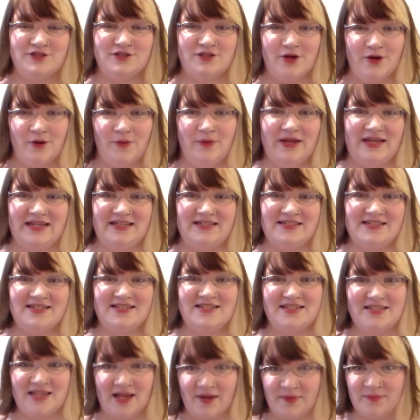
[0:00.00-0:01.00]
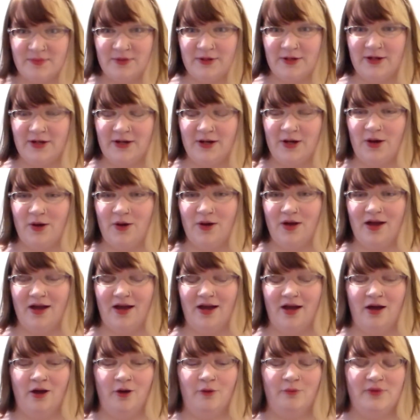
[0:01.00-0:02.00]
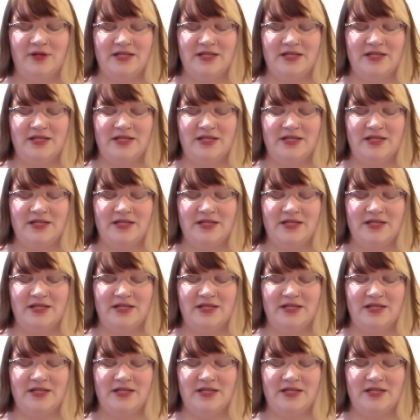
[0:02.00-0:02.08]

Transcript: So in December uh,